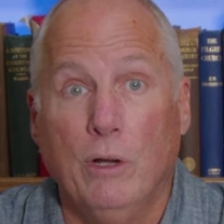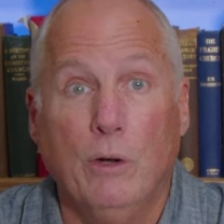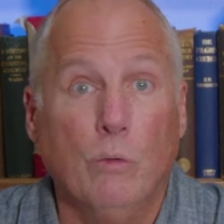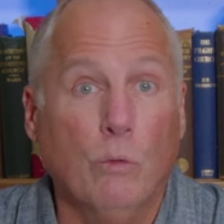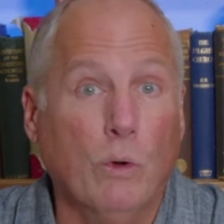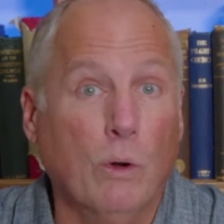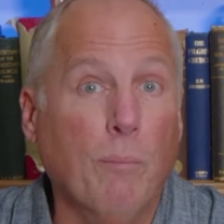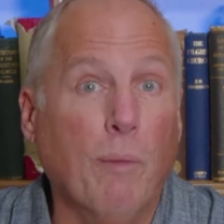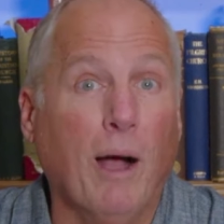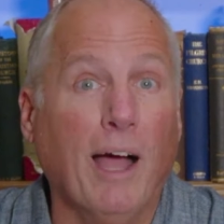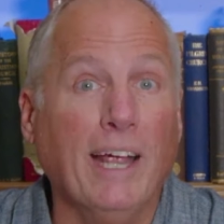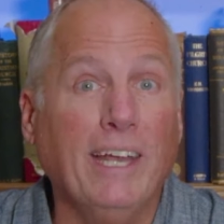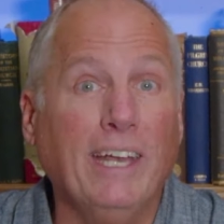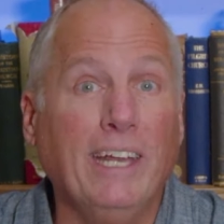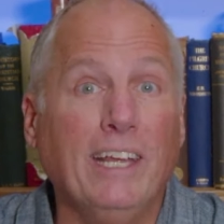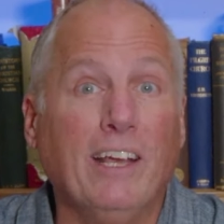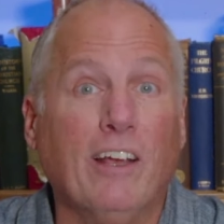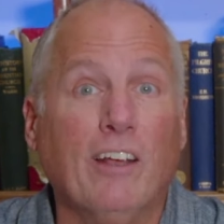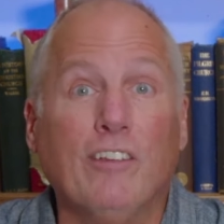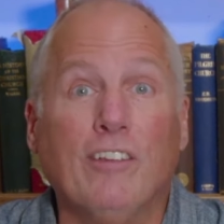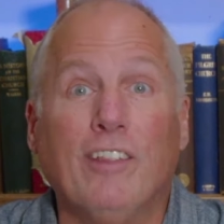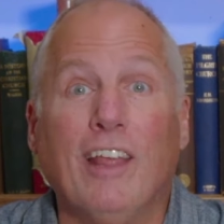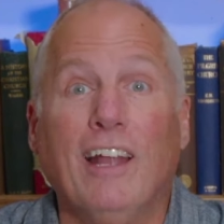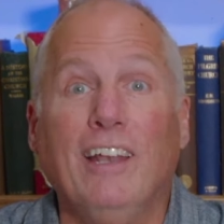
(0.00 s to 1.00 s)
reminding
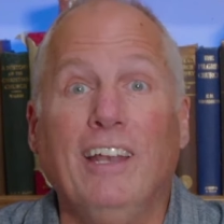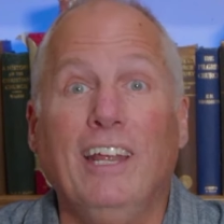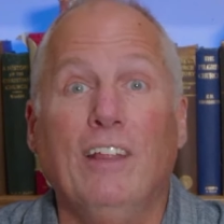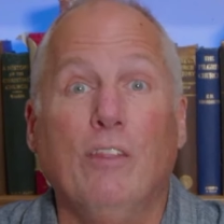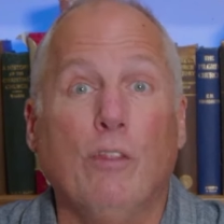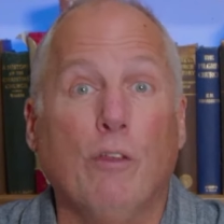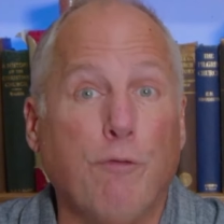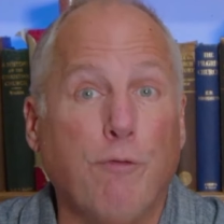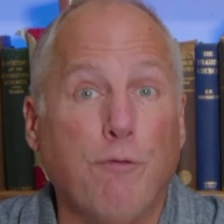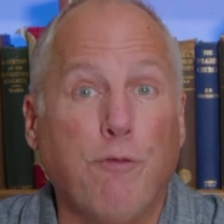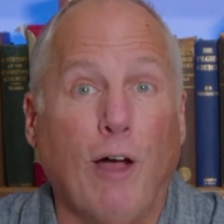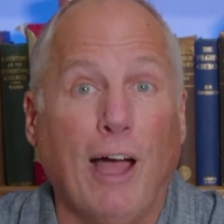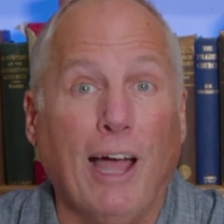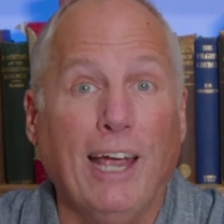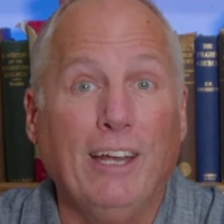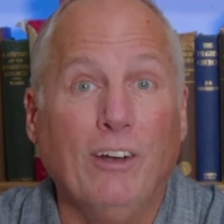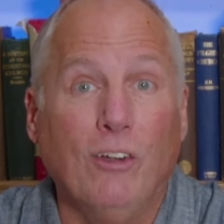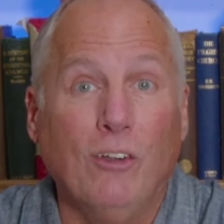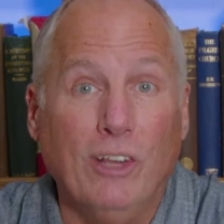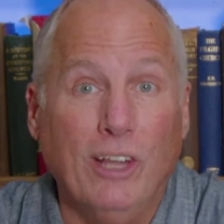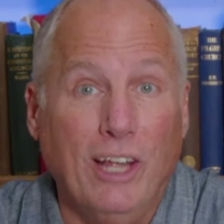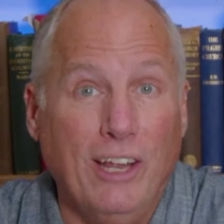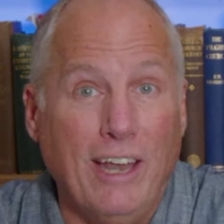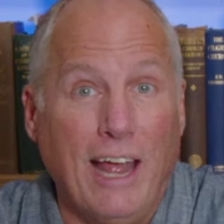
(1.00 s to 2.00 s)
us that in the
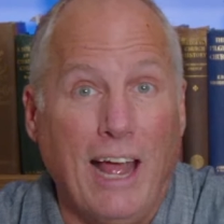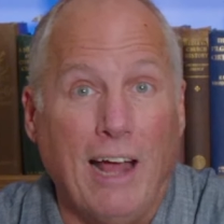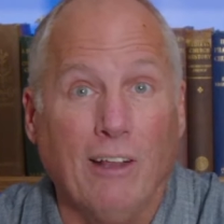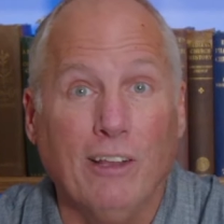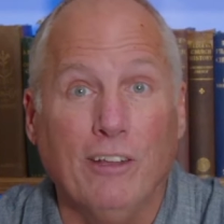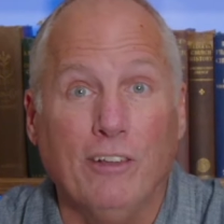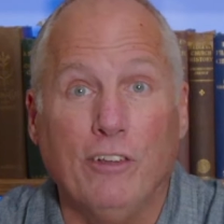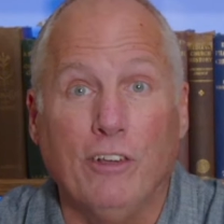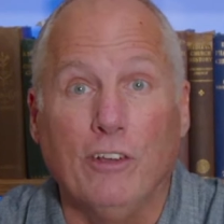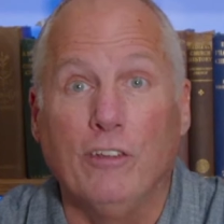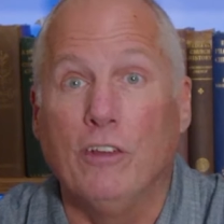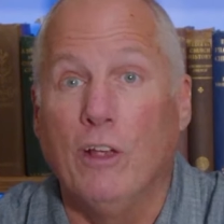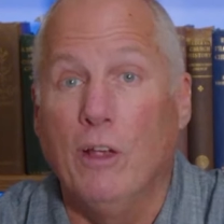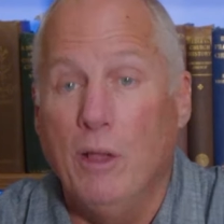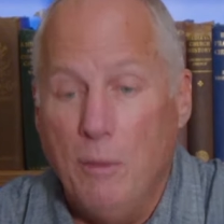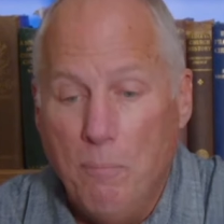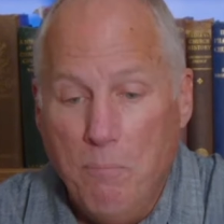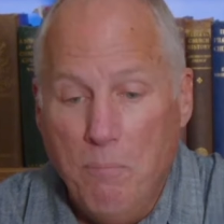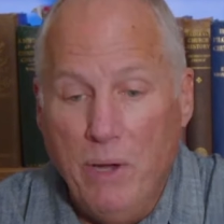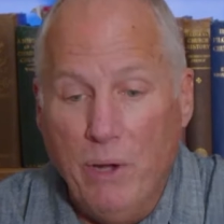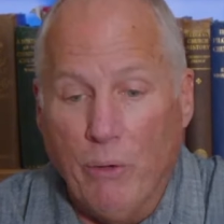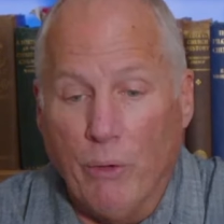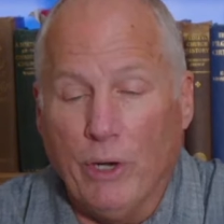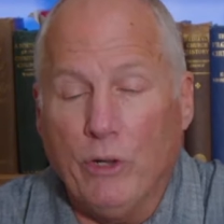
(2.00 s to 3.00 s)
final analysis,
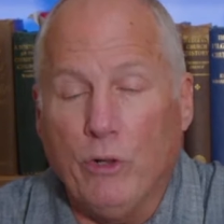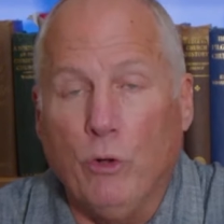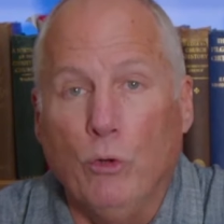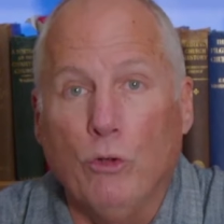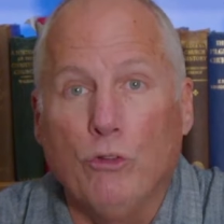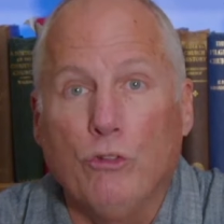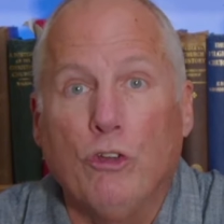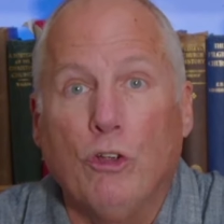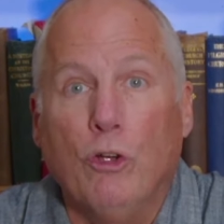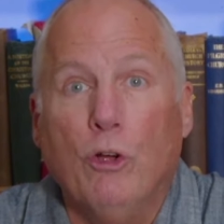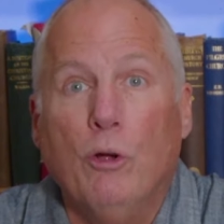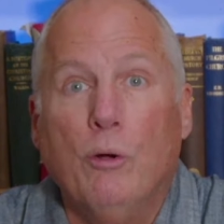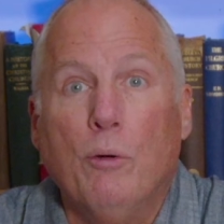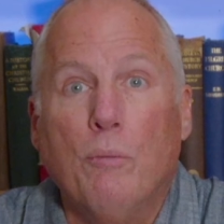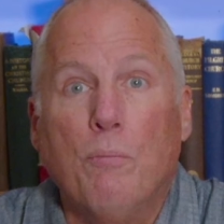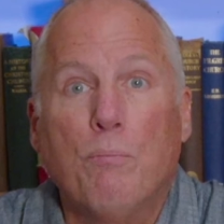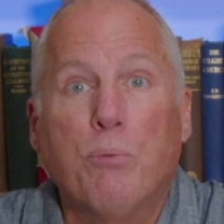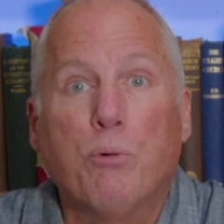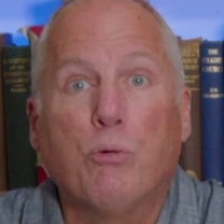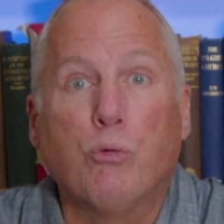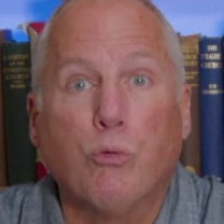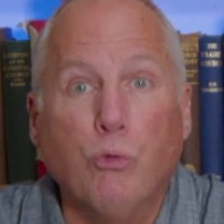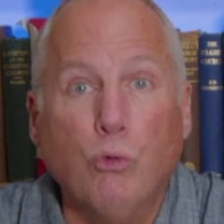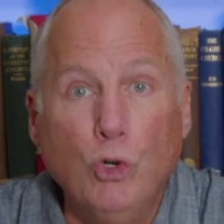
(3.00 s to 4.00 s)
miracles
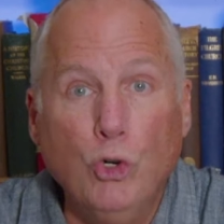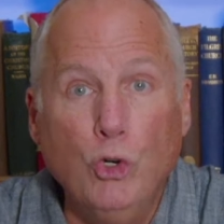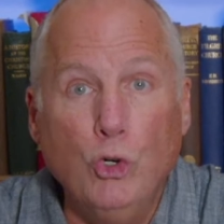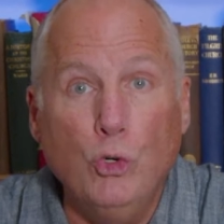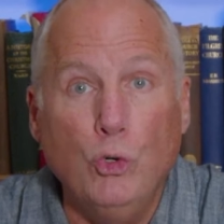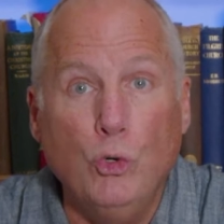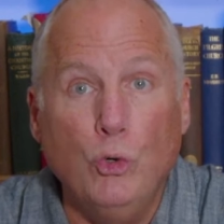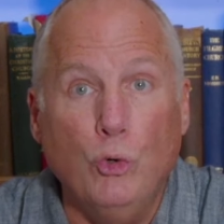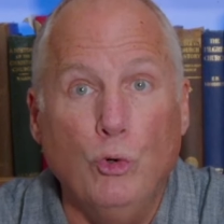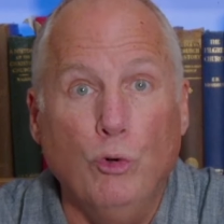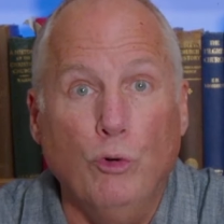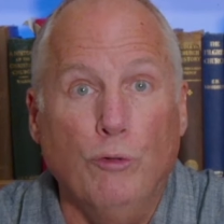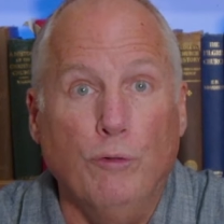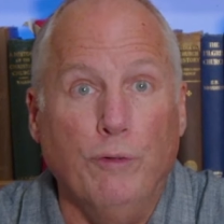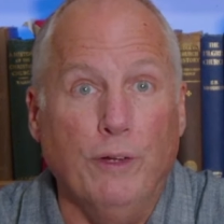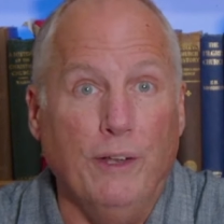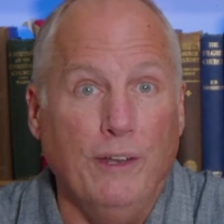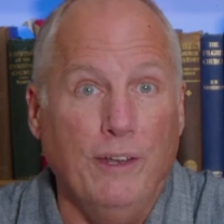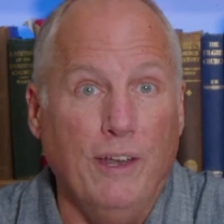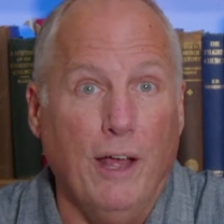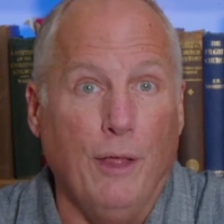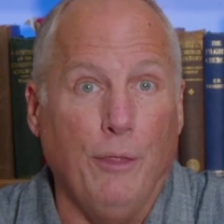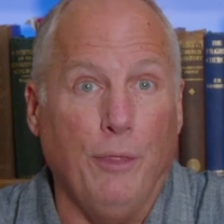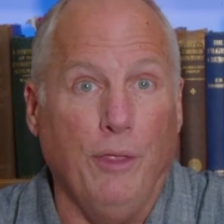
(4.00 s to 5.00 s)
prove
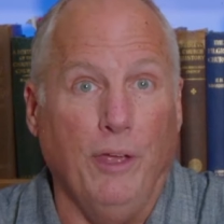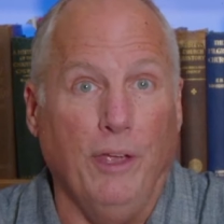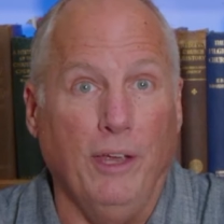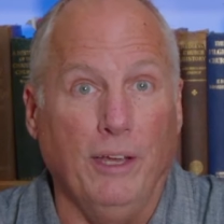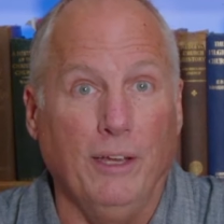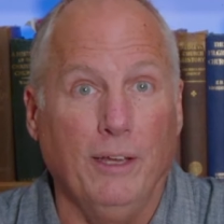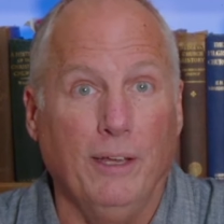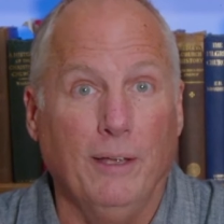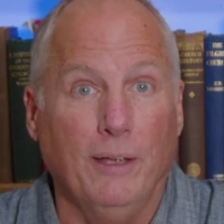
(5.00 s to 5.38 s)
nothing.